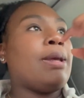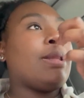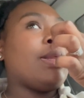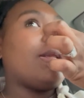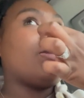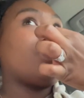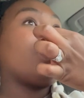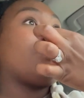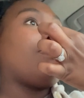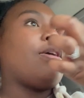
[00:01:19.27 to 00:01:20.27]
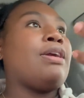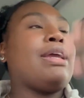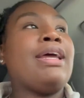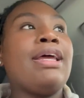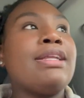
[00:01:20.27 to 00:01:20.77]
And then towards the very
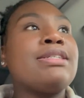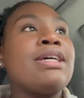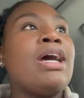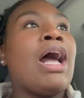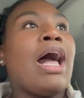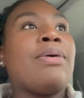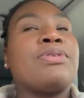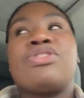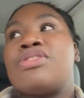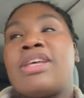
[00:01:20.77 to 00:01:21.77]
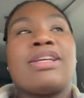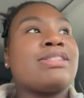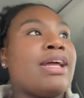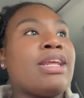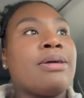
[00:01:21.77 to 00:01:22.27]
end, I was just like
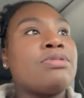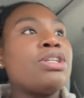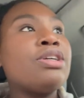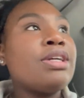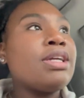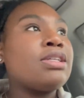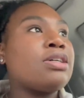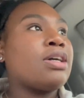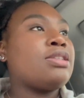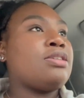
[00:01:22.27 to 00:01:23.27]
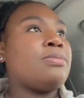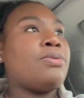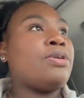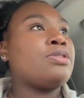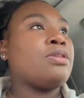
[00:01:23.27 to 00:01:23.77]
standing up cheering and talking to the
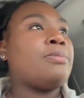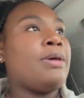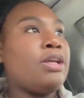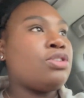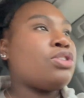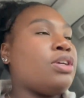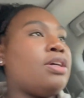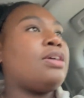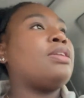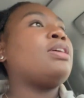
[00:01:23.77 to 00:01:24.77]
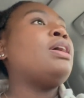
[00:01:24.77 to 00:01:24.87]
boys on the bench, and